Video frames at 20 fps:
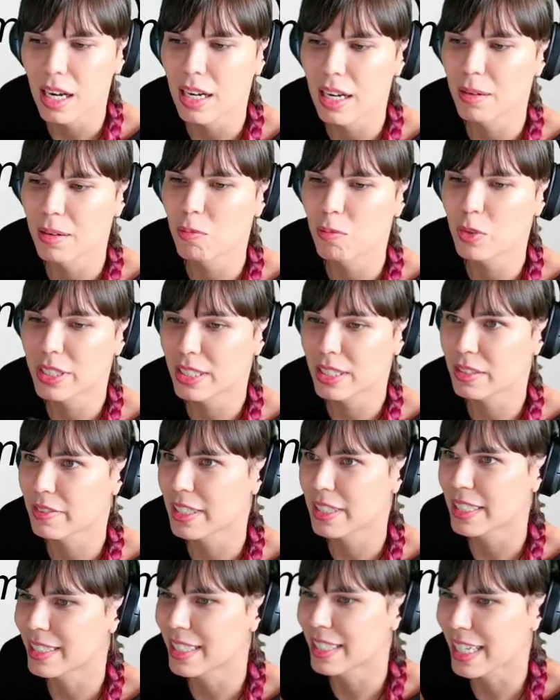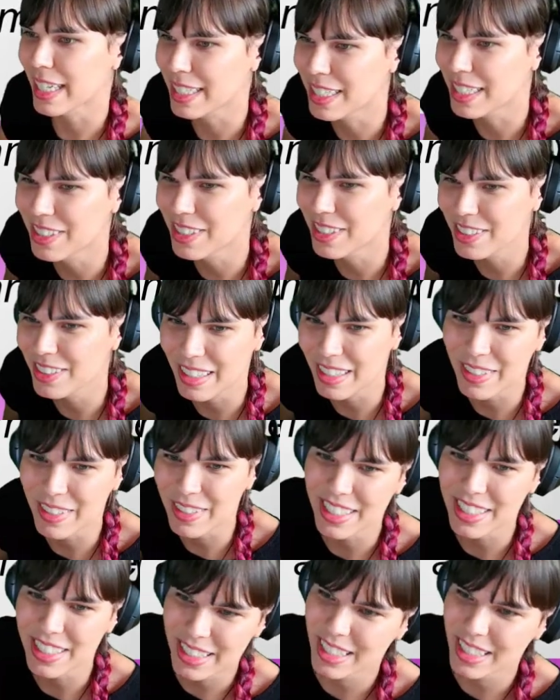Which is a very technical
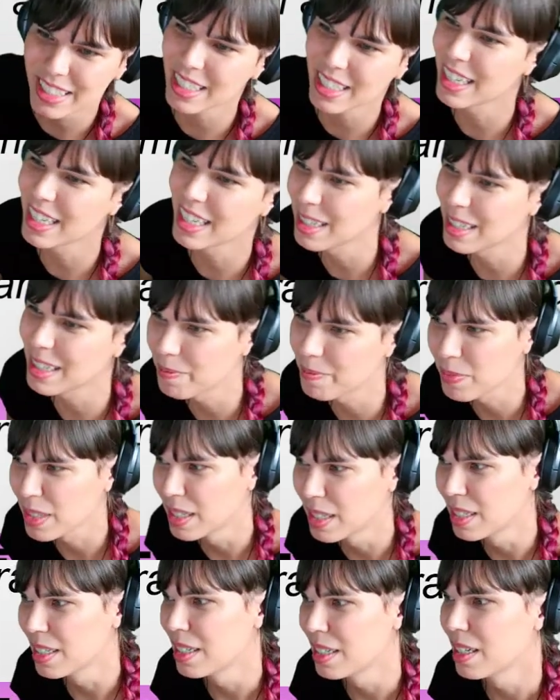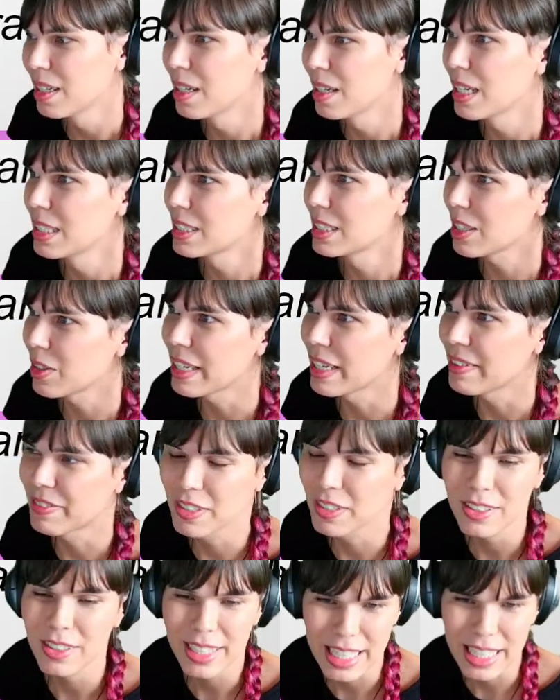definition. So if
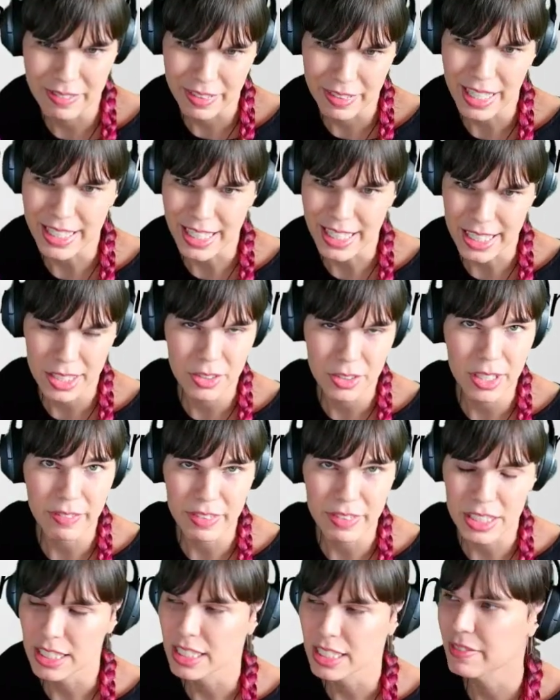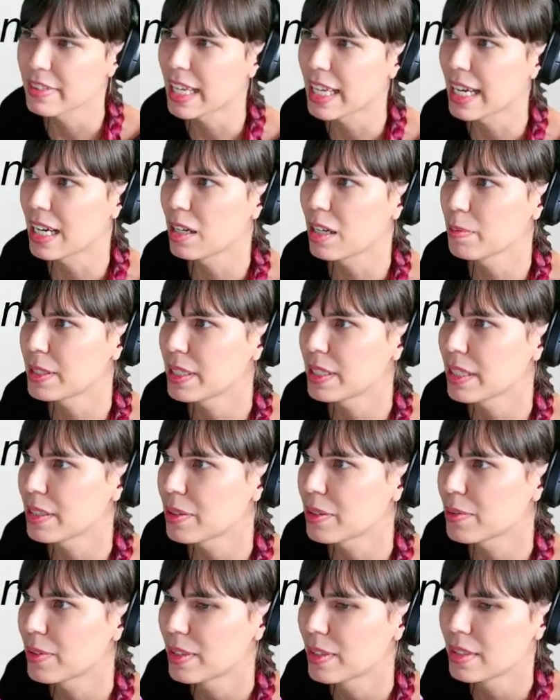you're looking for that technical definition, if that helps
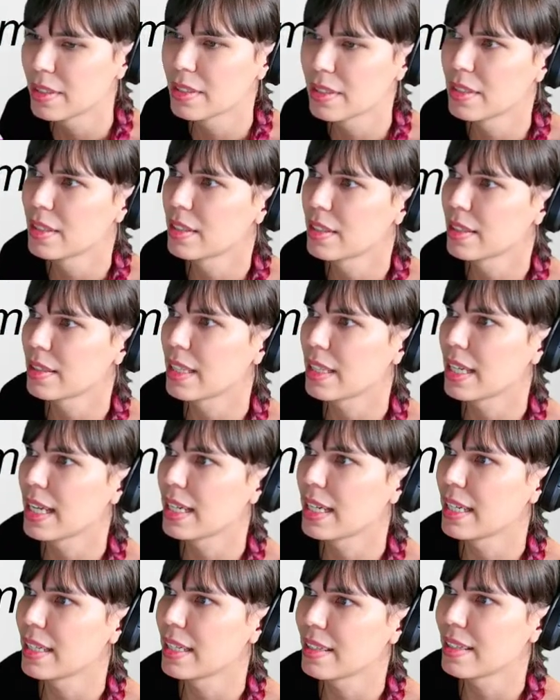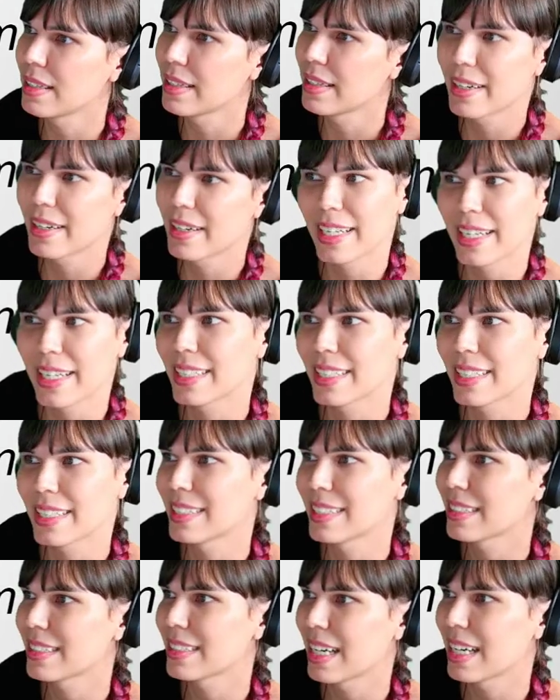you, then there it
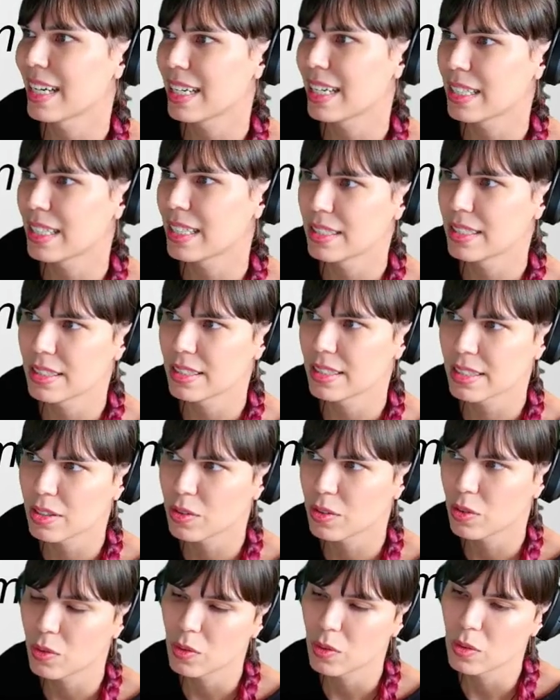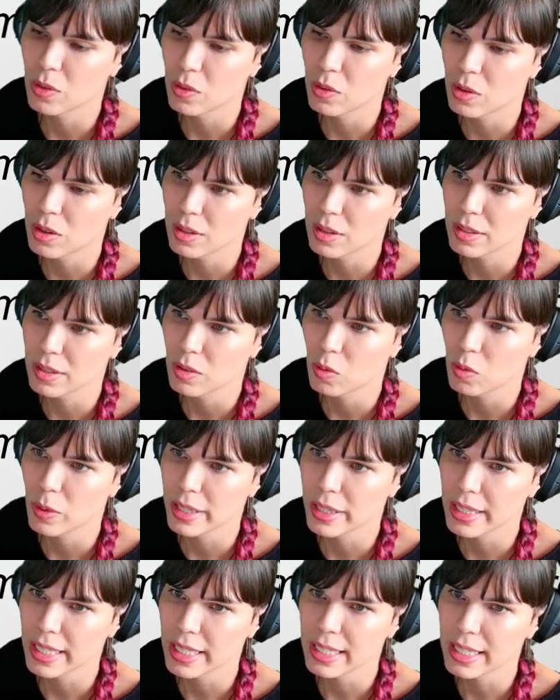is. So
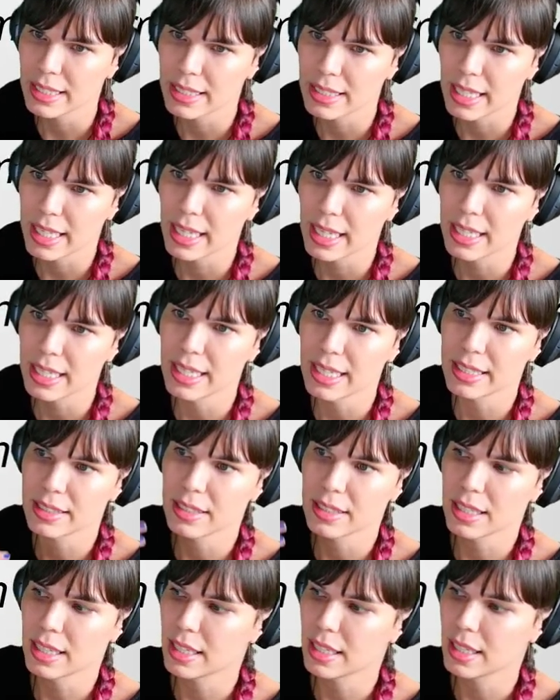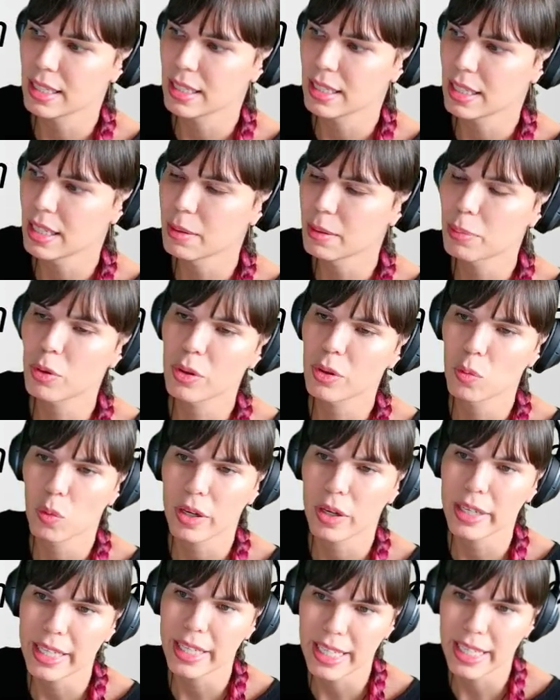one thing is that it's an important
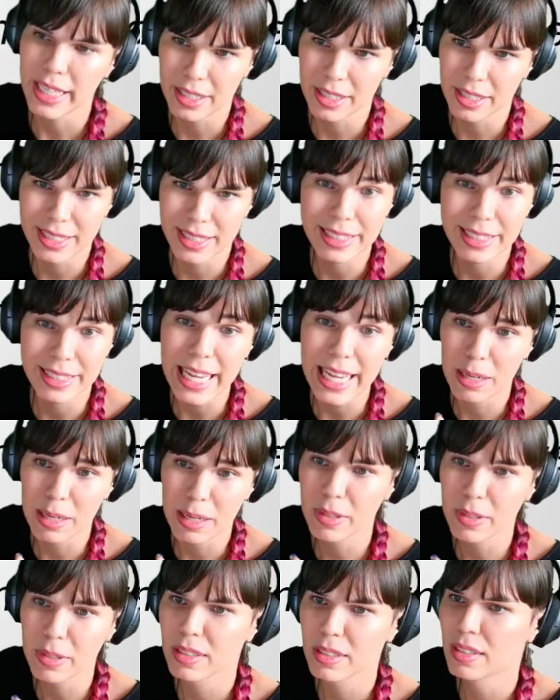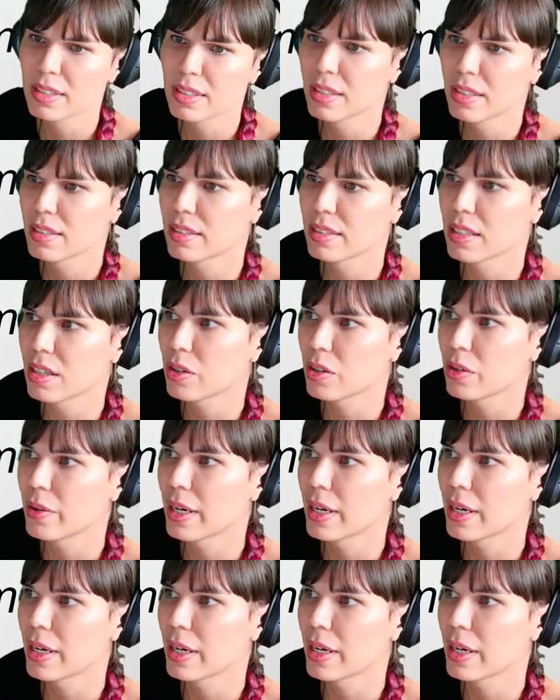word here is named. So